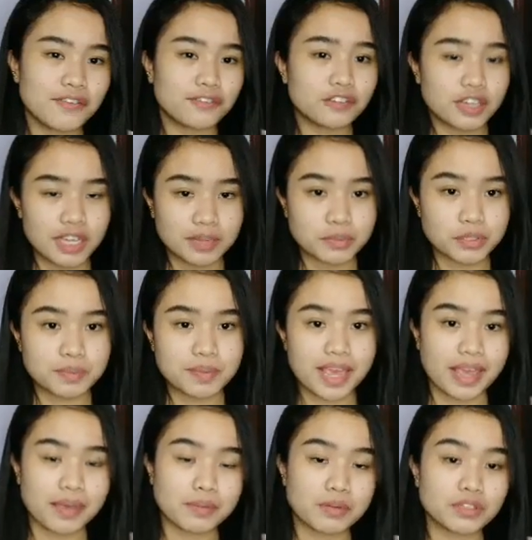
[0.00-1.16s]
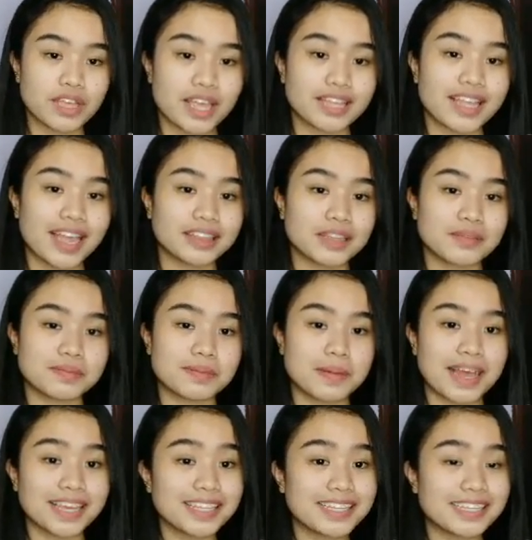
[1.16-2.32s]
For him to be able to
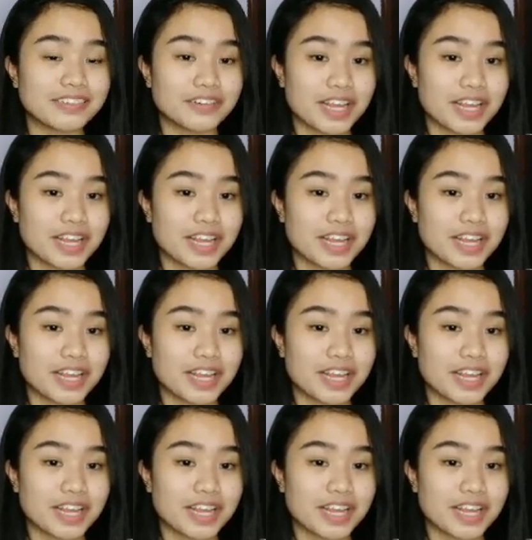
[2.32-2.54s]
identify the